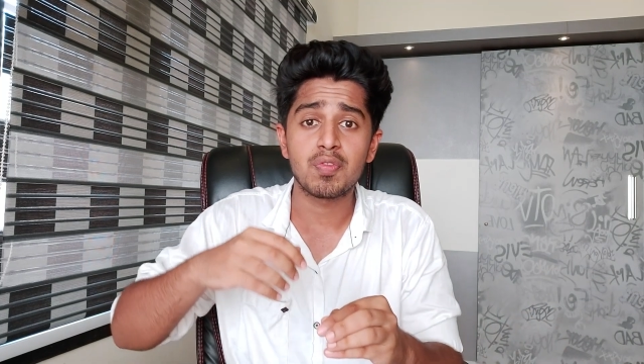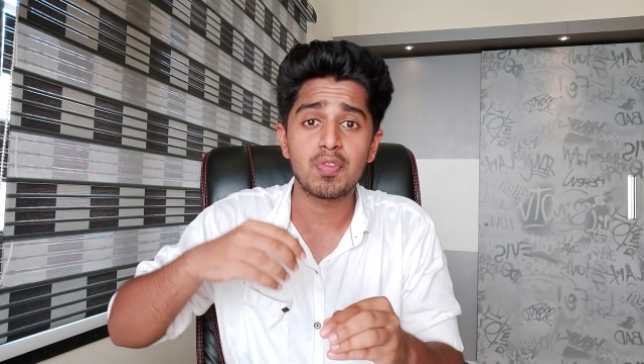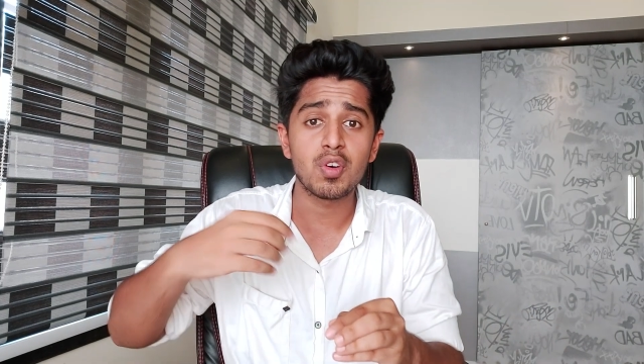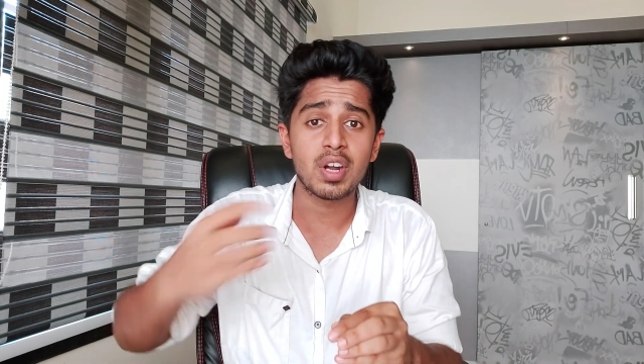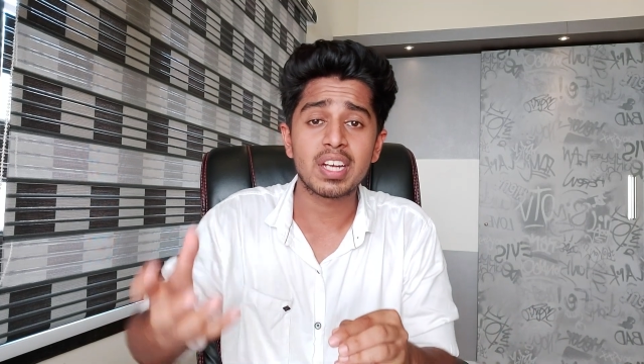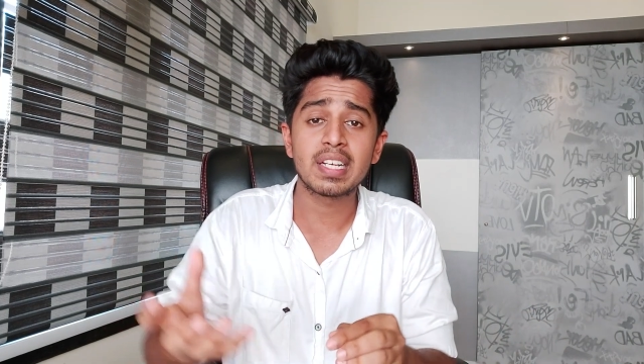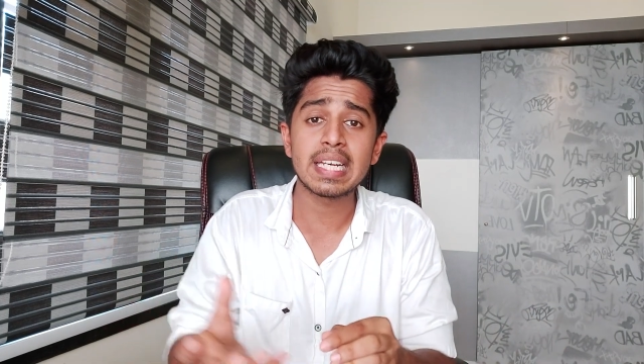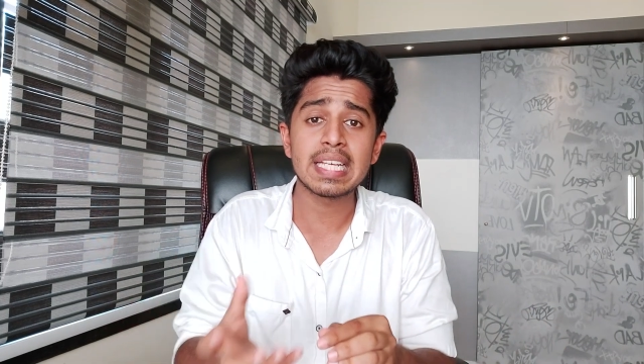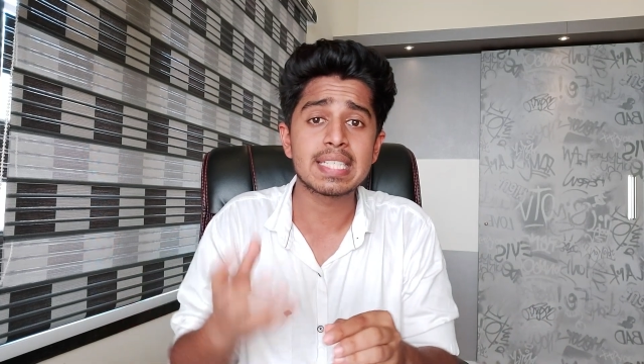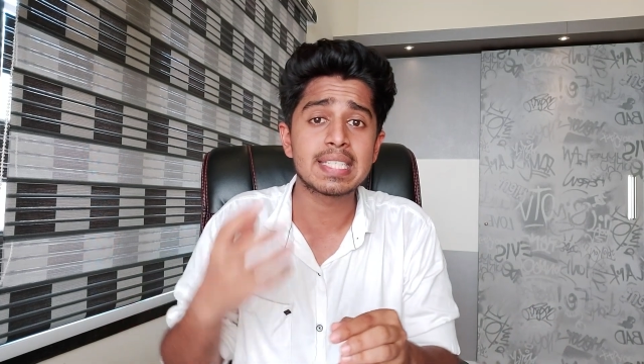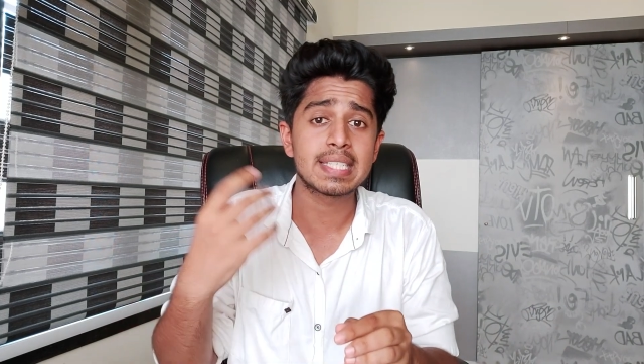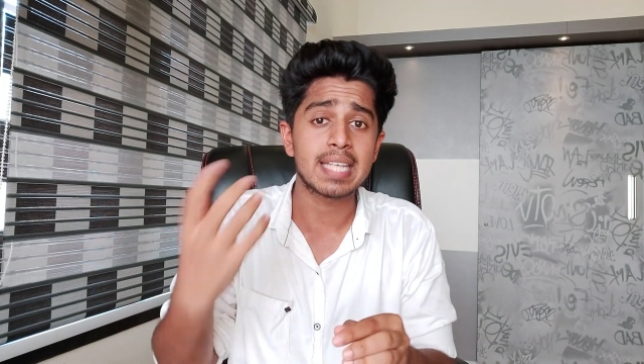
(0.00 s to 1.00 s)
for at
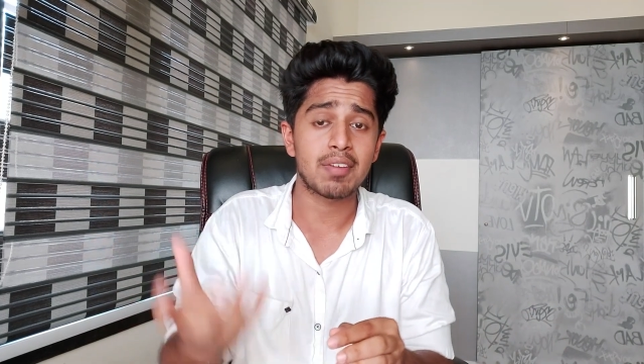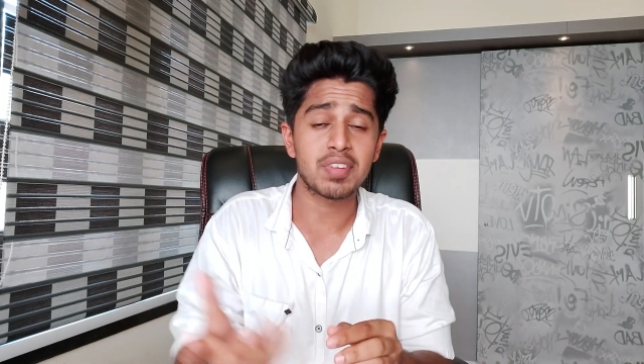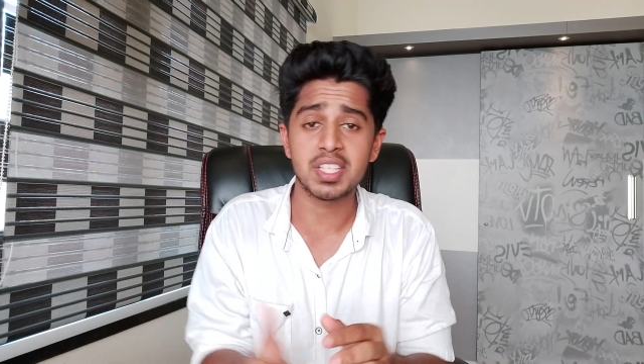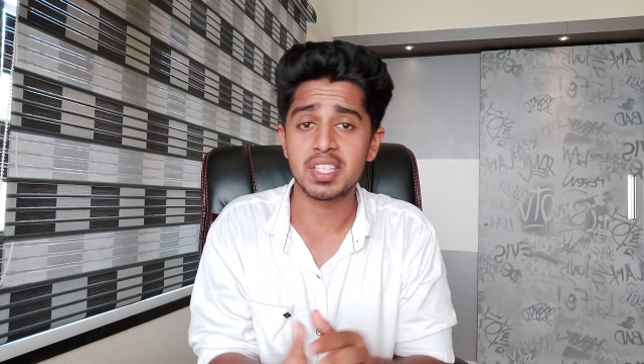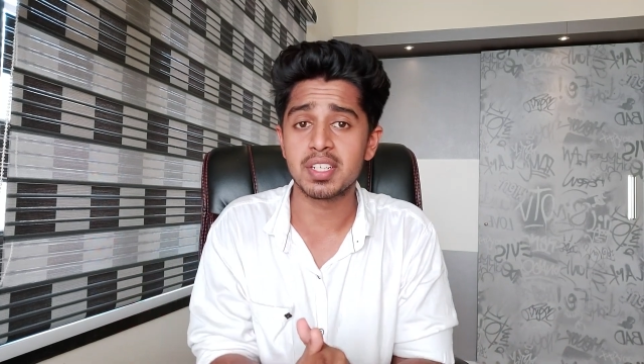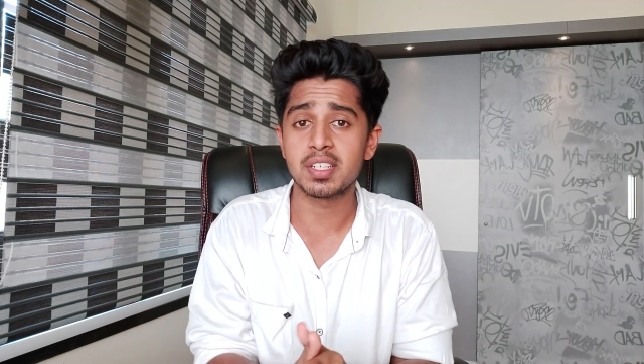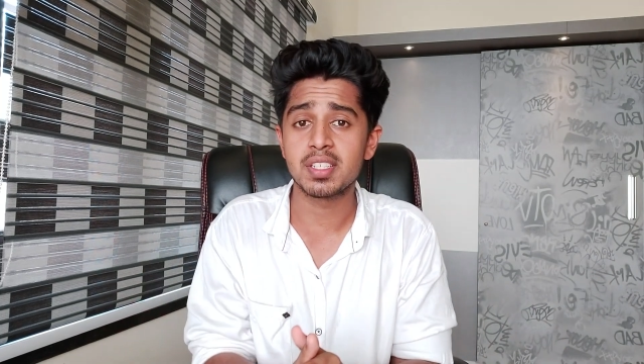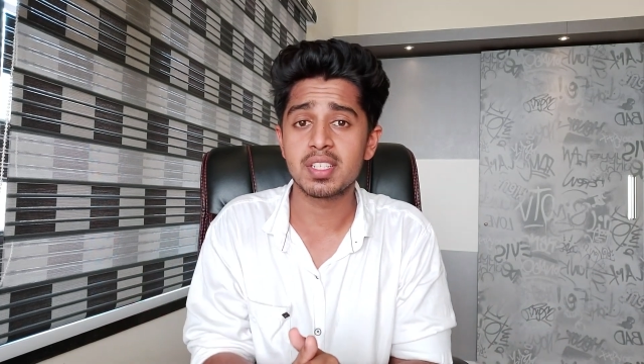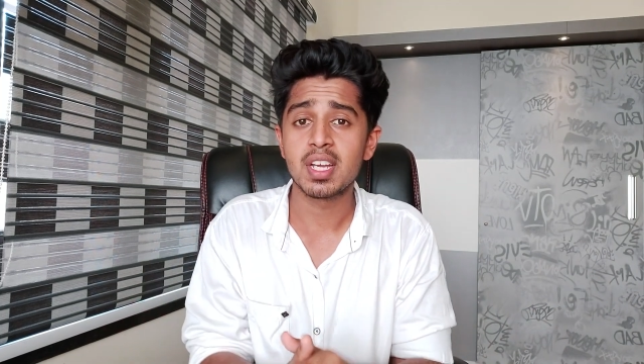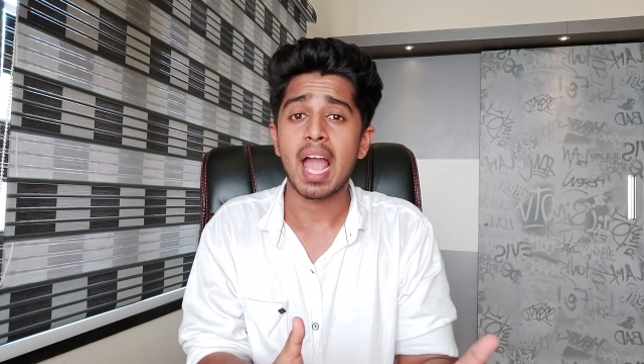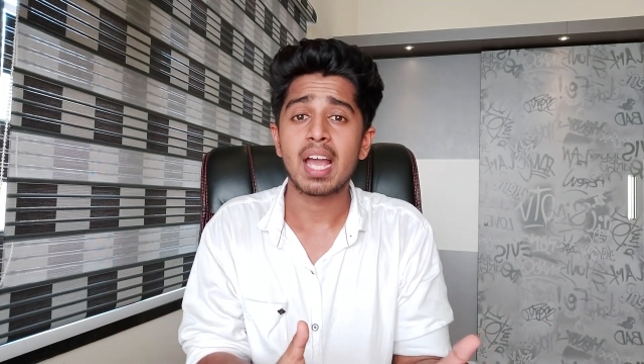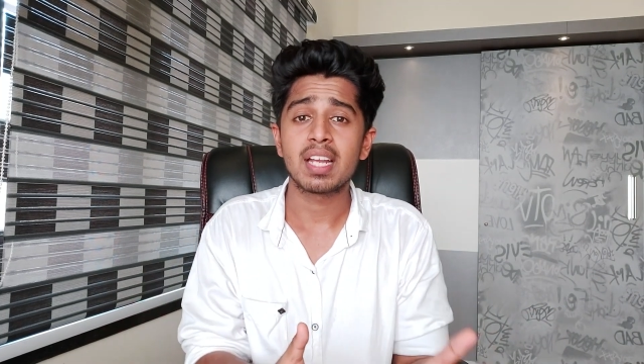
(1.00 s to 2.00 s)
least 7 years
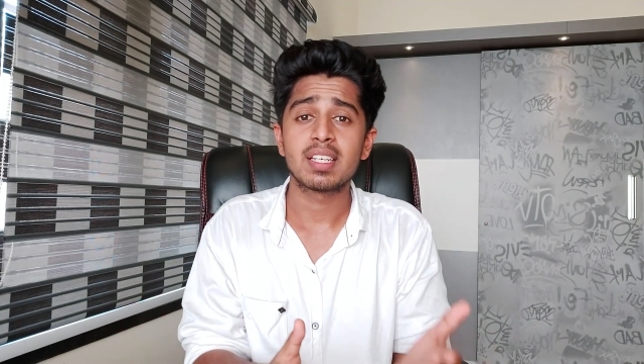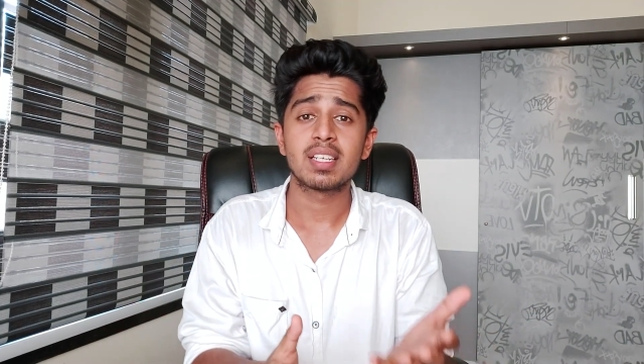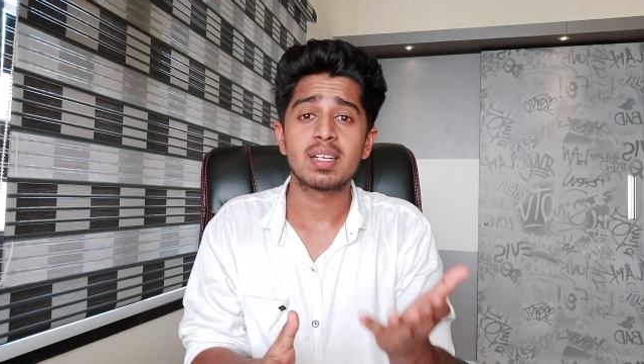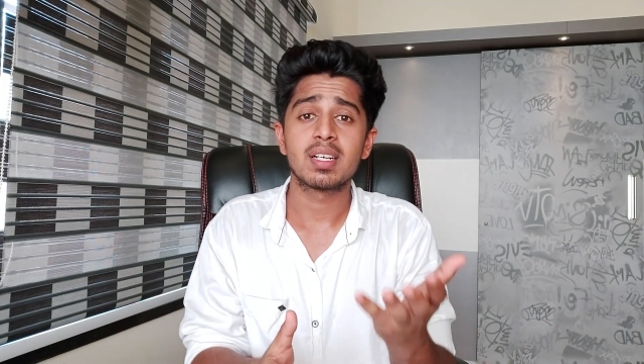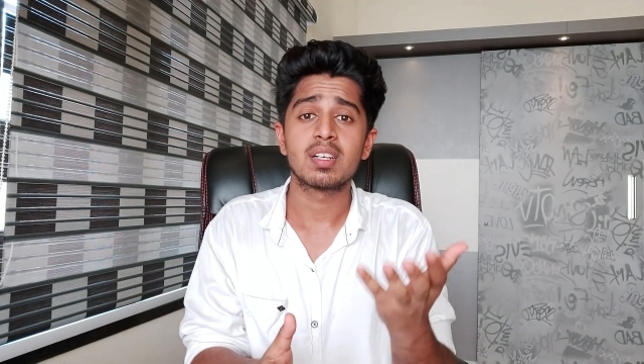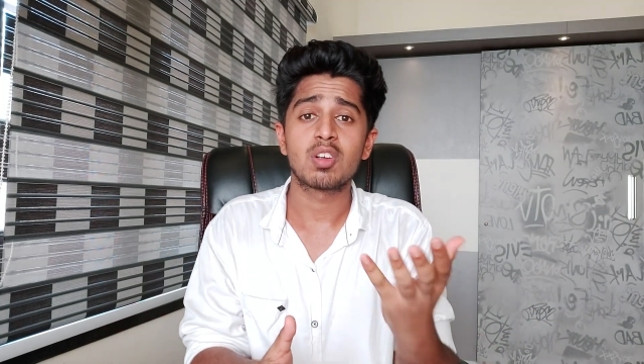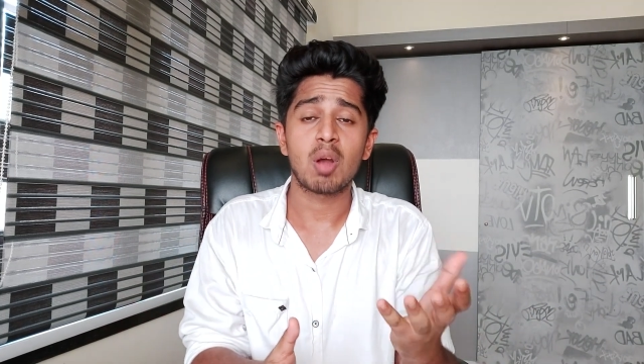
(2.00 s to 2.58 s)
and uh,